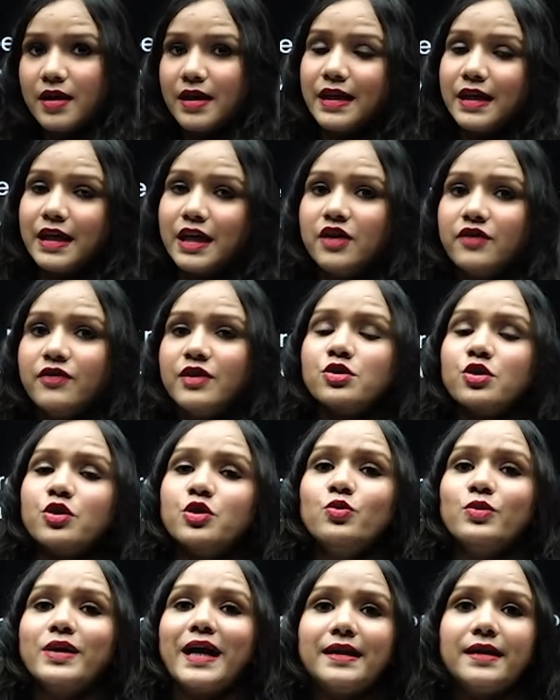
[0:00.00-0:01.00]
Even though
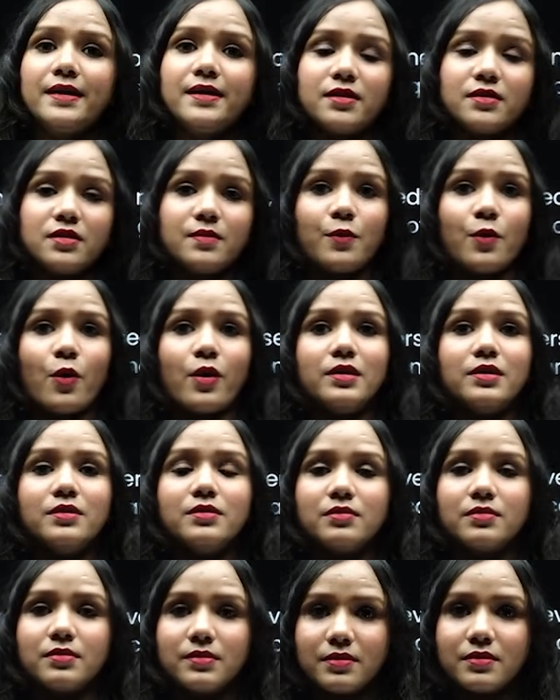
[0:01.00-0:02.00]
you get another ball
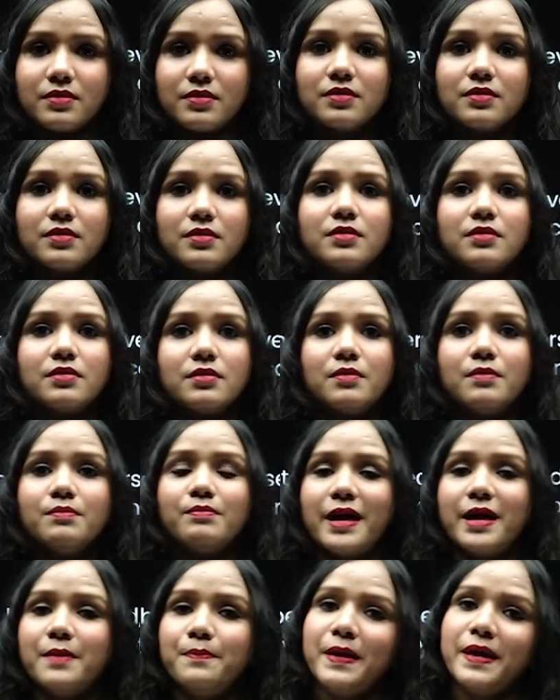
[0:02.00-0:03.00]

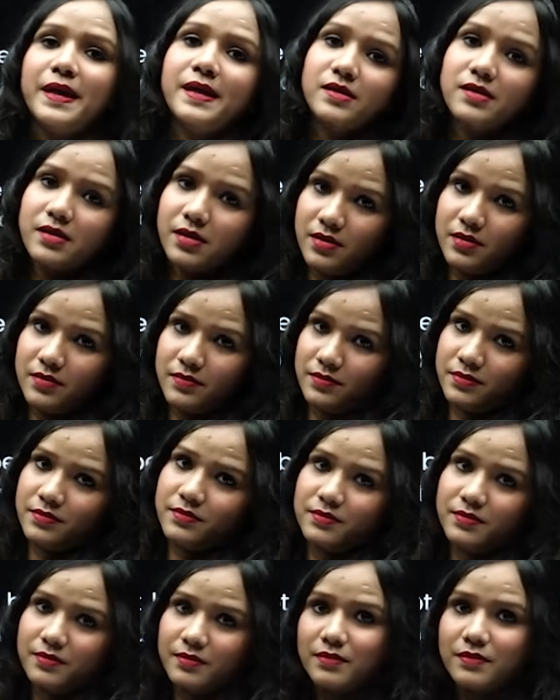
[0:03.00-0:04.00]
by paying
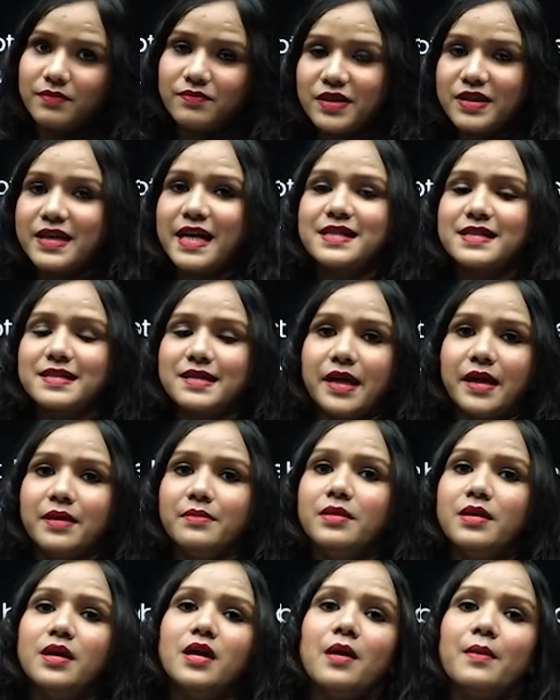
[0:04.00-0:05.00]
the next time,
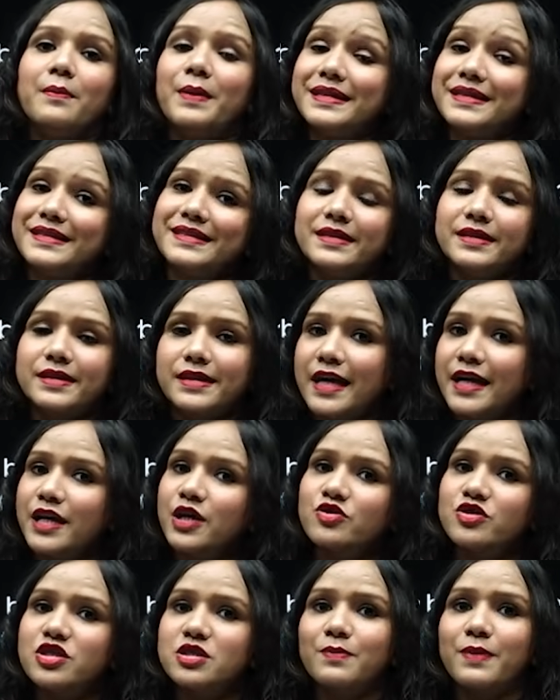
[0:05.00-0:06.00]
but can you
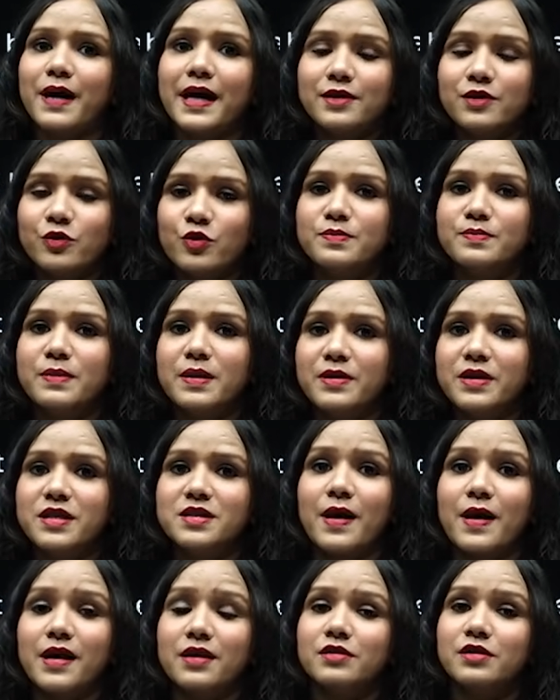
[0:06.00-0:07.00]
just buy those memories
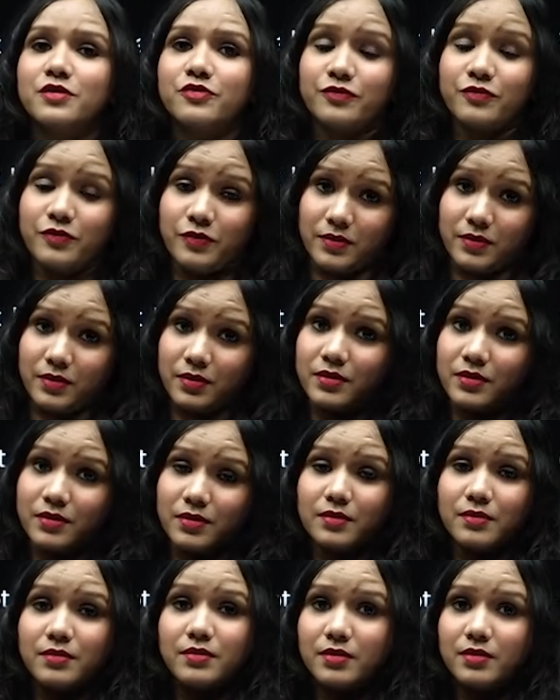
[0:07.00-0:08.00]
back if
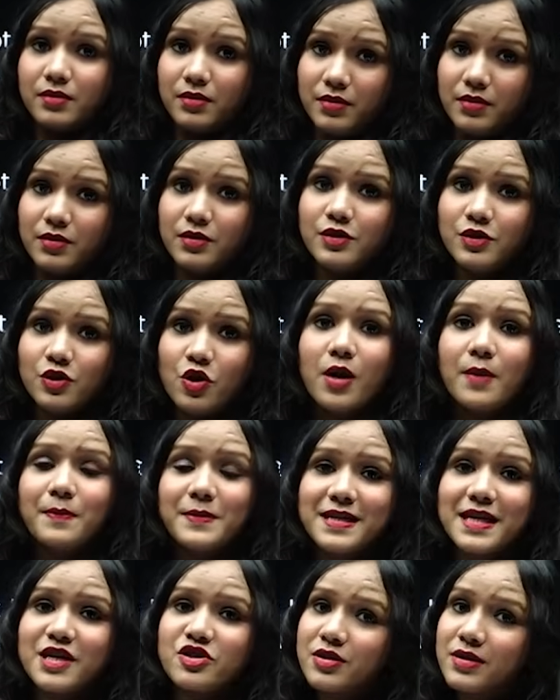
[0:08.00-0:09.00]
your
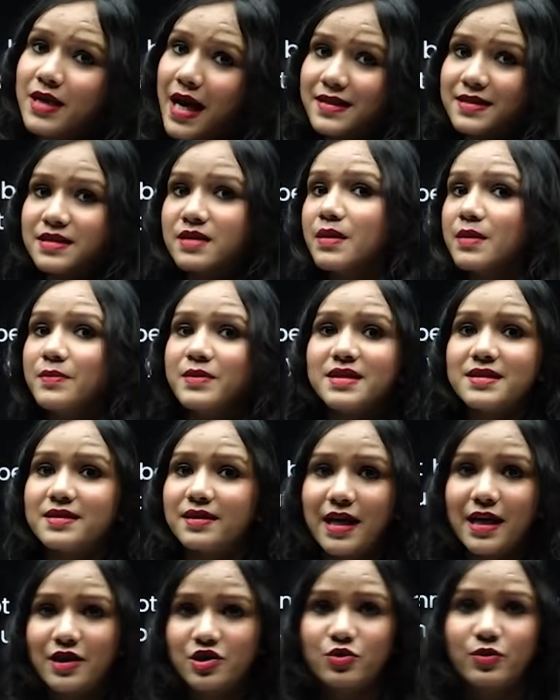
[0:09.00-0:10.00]
possession has some memories
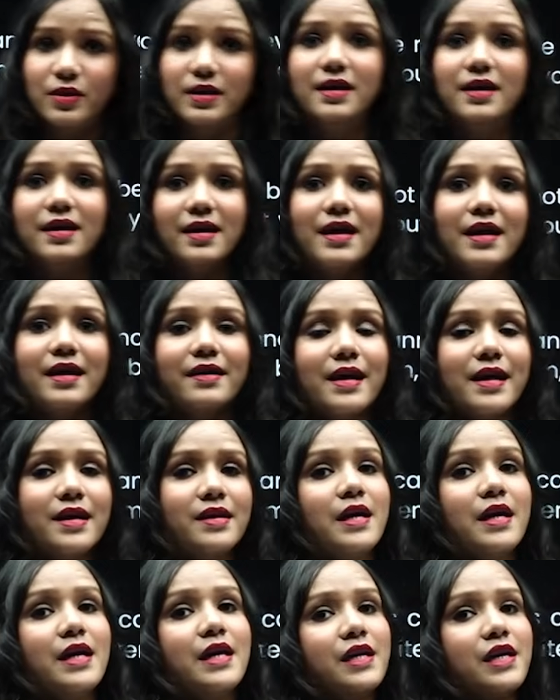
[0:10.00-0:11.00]
attached to it, right?
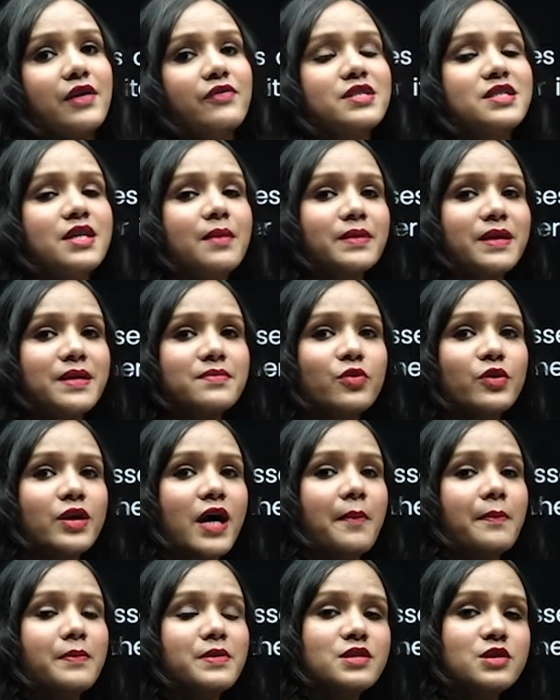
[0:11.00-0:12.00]
Even sometimes what
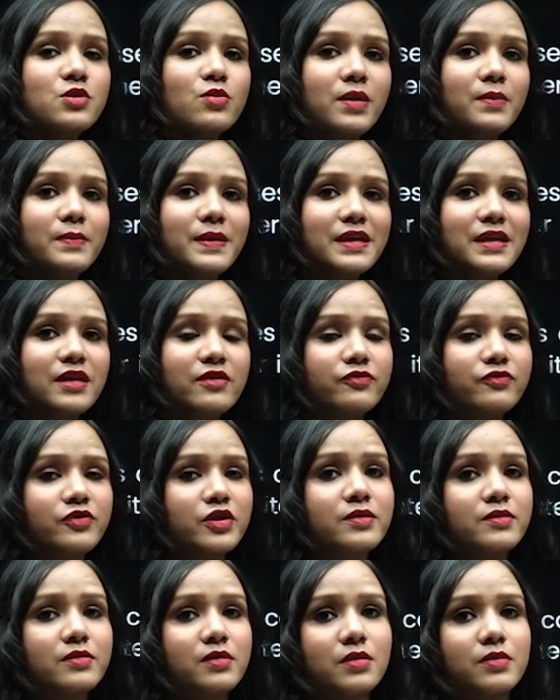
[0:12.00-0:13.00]
happens, you are being
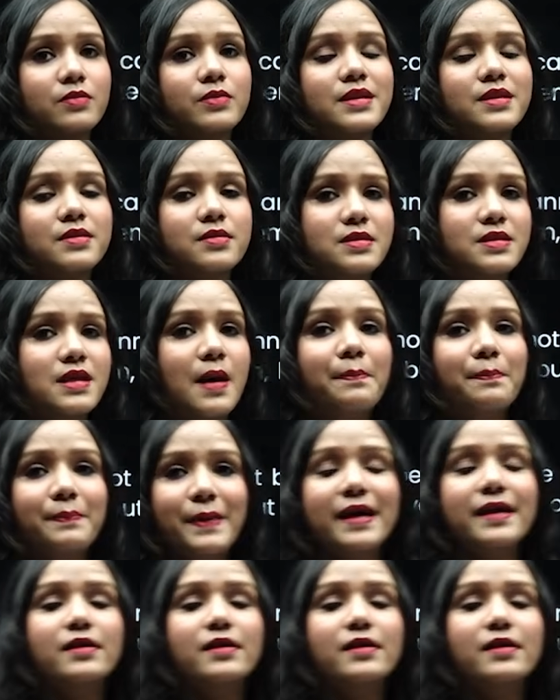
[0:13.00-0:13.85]
gifted with some pen